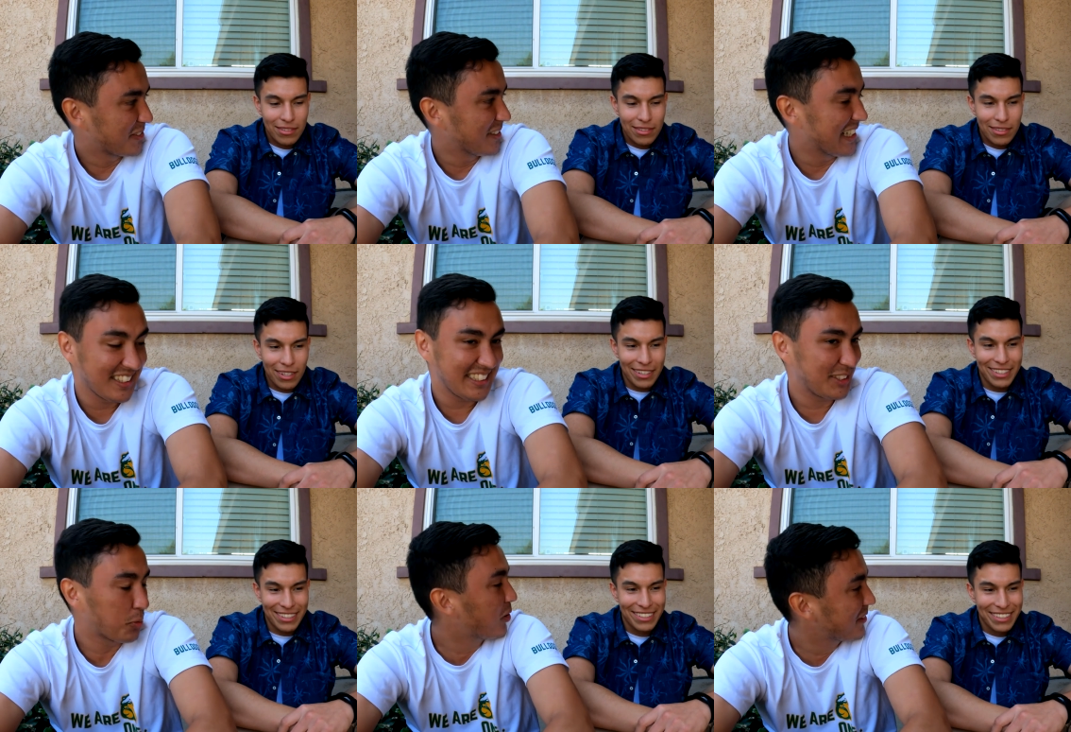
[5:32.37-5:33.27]
Speaker 1: From at
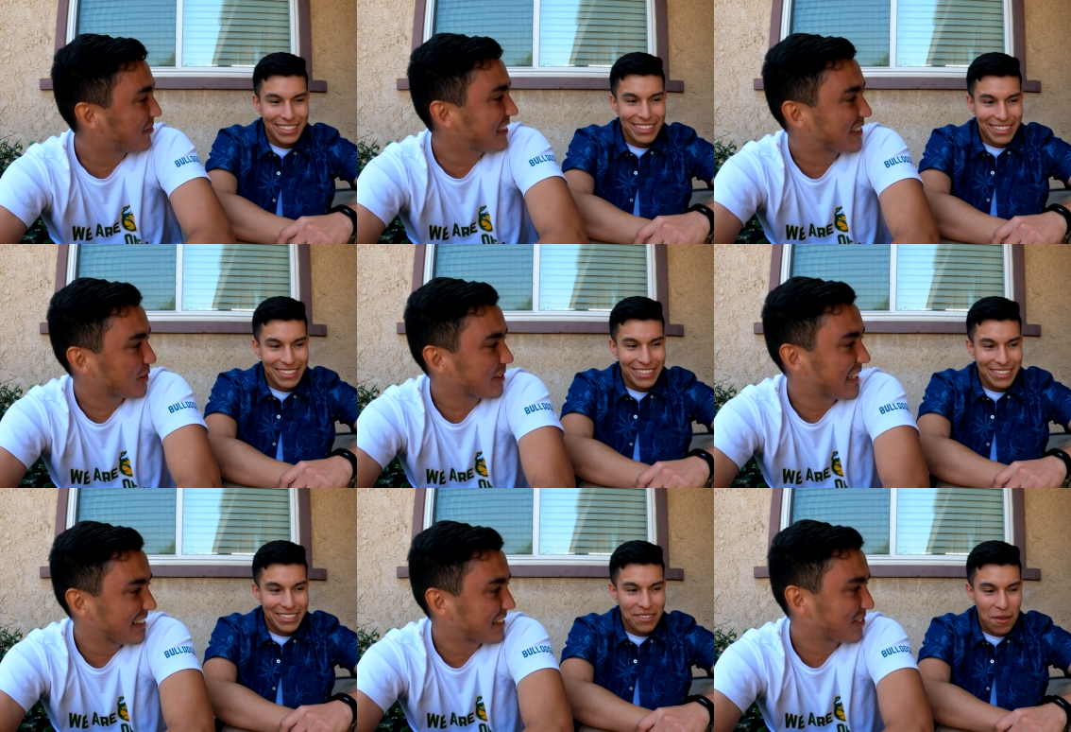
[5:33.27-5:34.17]
least one funny
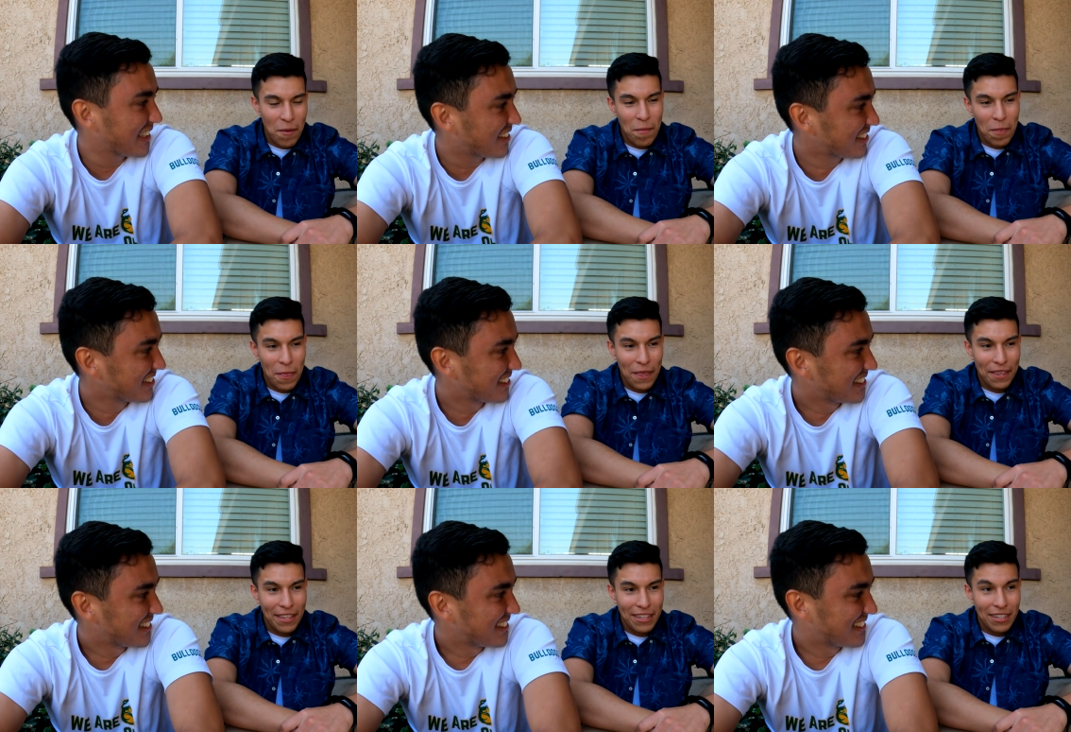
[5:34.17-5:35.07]
story, at least for now?
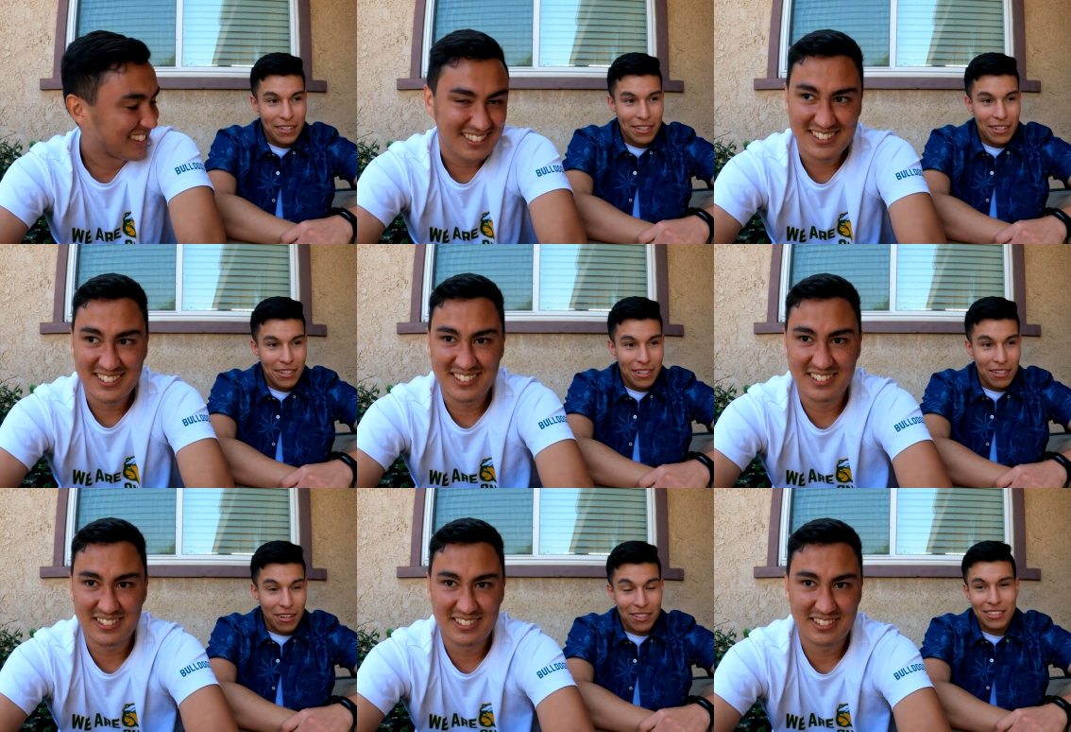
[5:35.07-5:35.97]

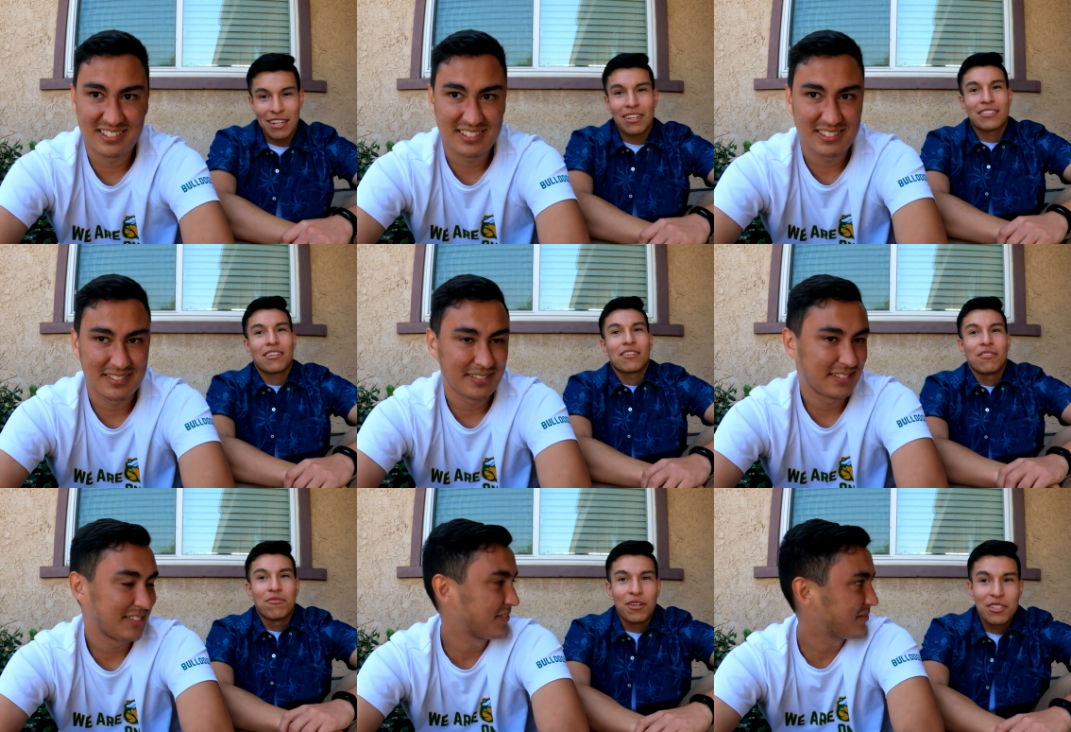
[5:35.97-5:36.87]
Speaker 2: Uh, it's not necessarily
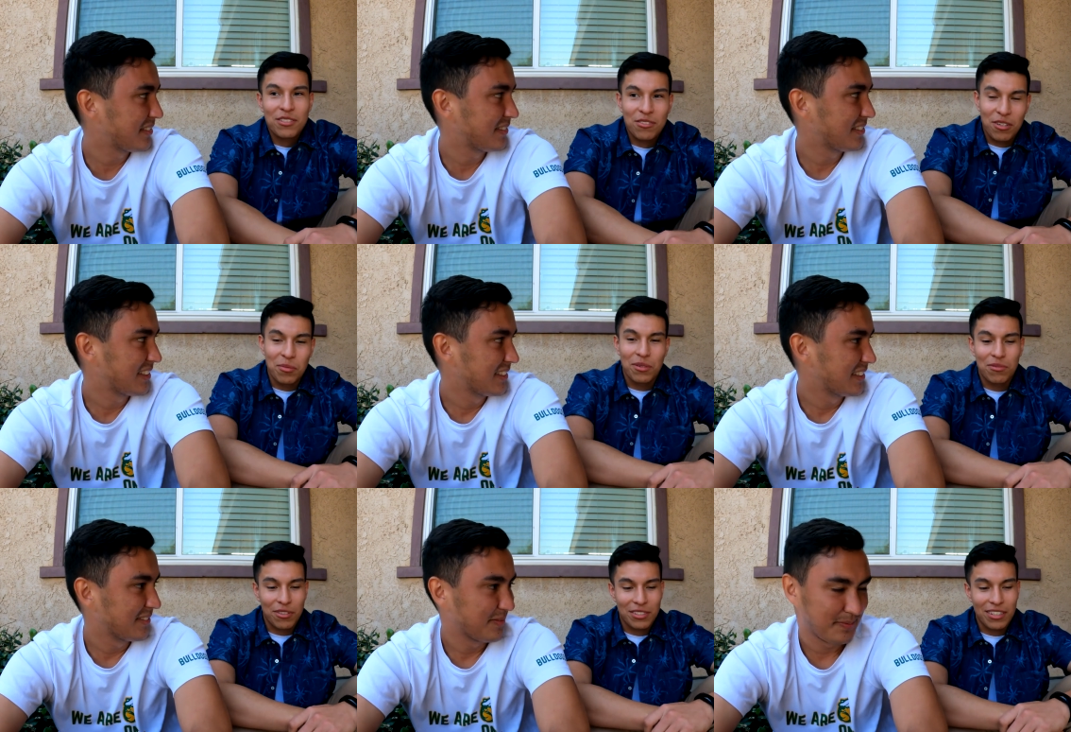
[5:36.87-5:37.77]
a funny story, but the
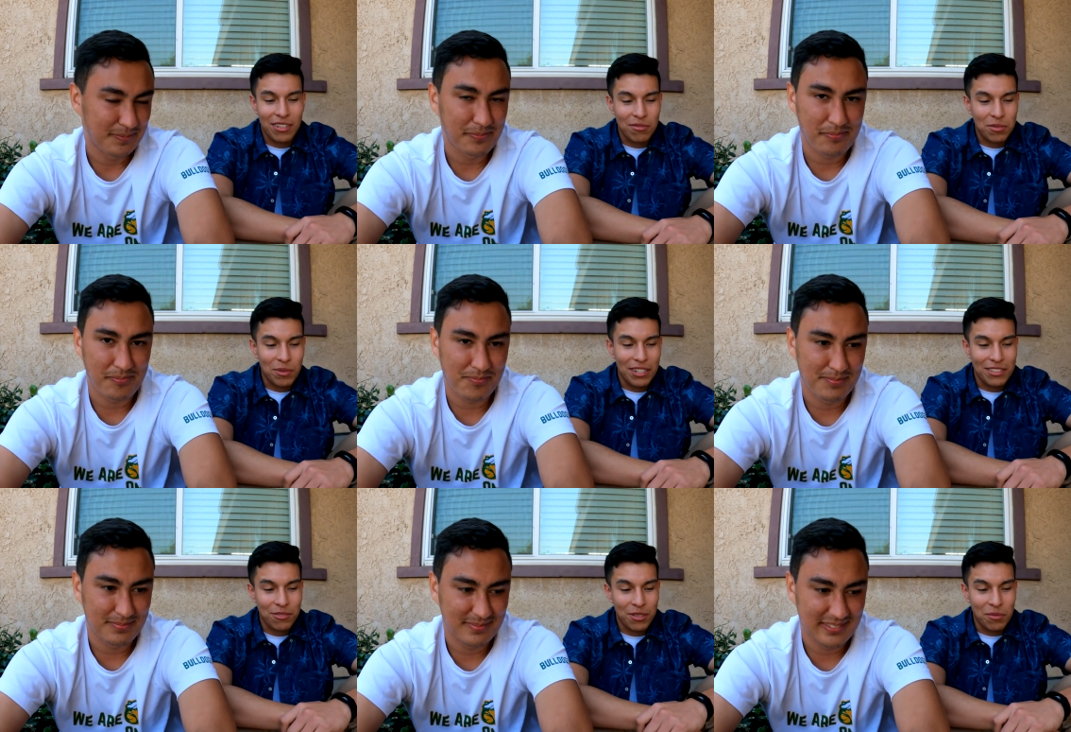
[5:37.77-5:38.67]
first thing that comes to mind
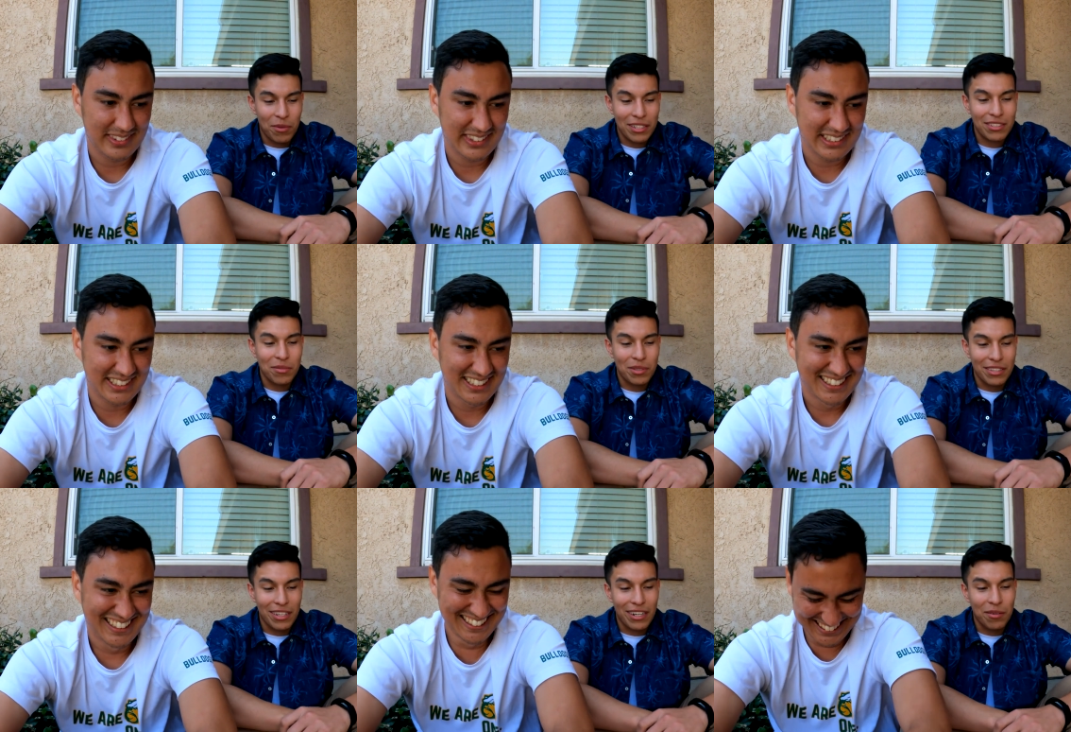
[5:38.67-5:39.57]
is a really messed up
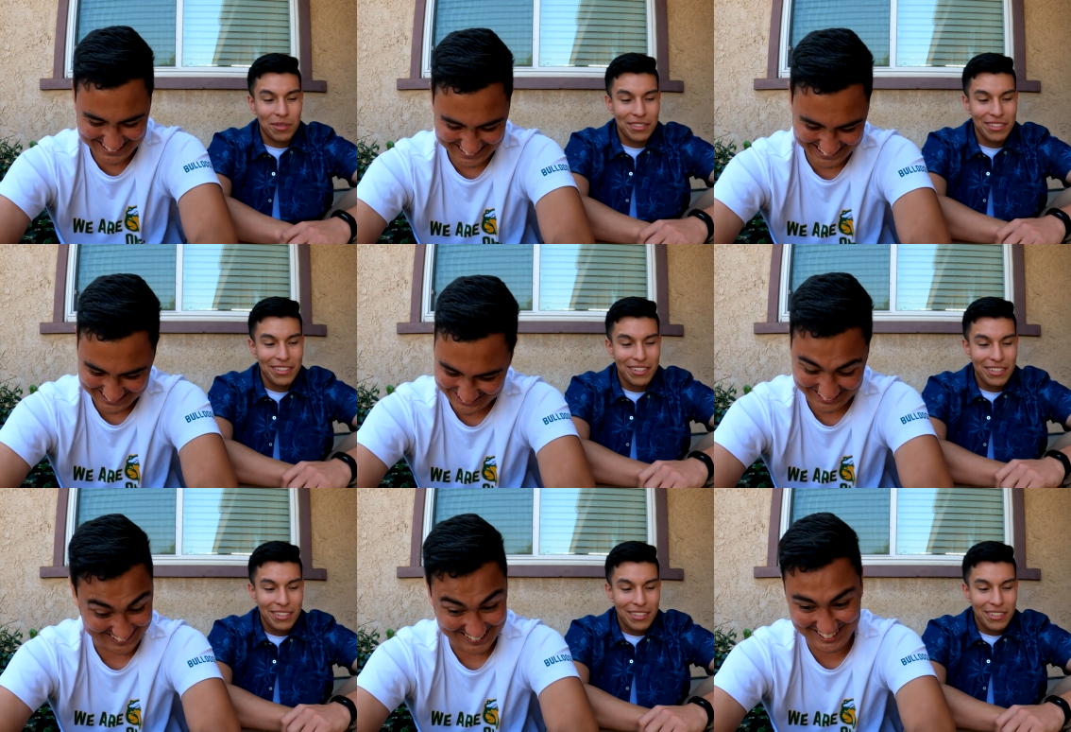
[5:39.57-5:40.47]
thing that happened.
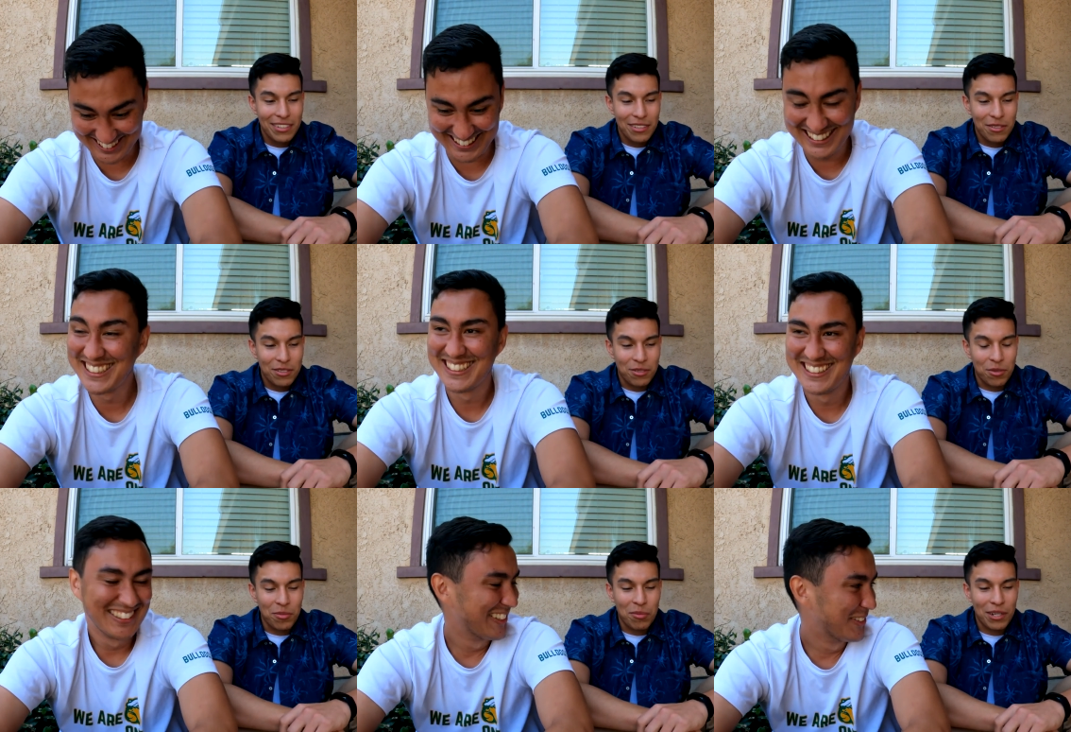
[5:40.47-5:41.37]
Okay. So
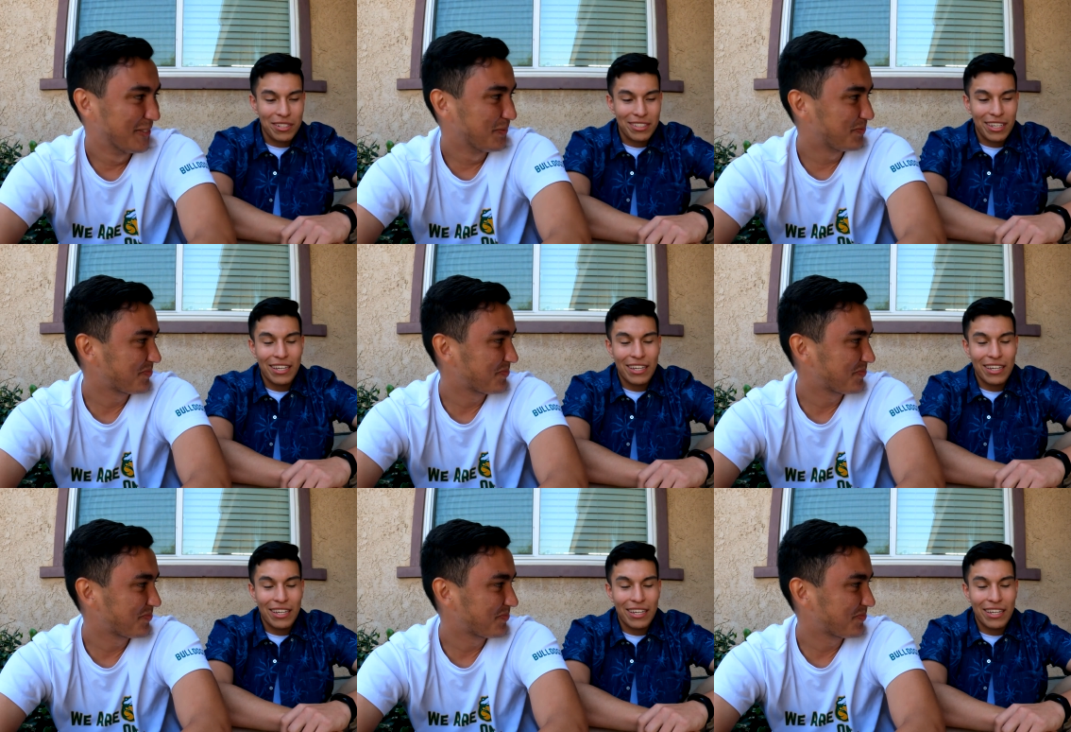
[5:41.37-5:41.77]
one of my buddies,